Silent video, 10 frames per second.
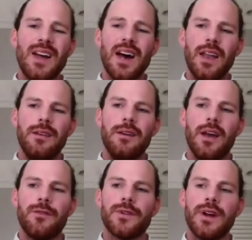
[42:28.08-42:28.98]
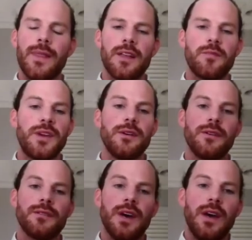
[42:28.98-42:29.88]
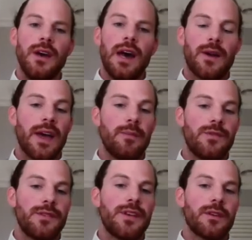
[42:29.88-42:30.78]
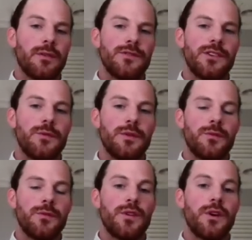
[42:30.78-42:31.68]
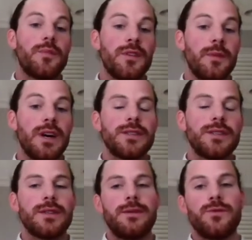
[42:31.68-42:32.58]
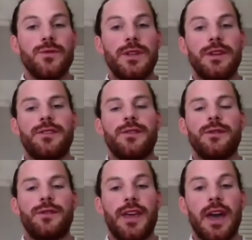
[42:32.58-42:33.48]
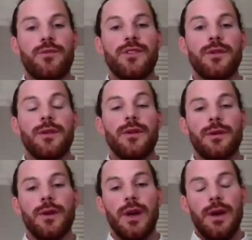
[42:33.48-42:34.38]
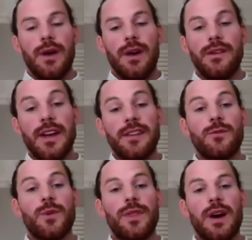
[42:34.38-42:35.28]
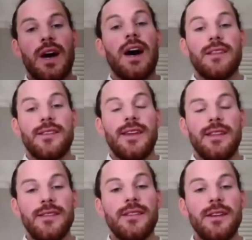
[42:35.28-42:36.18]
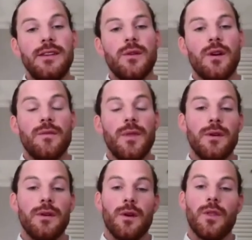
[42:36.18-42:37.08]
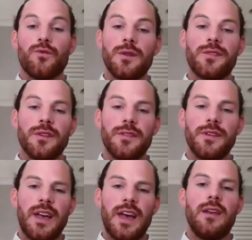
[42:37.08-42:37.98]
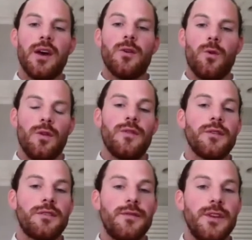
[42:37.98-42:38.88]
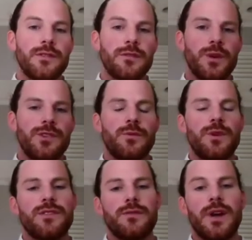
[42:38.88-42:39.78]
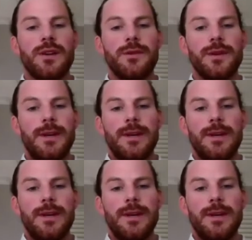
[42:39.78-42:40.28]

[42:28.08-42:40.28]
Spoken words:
and that's because our capture technology was optimized really to capture the data with the highest density on the road surface and all of those features which surround.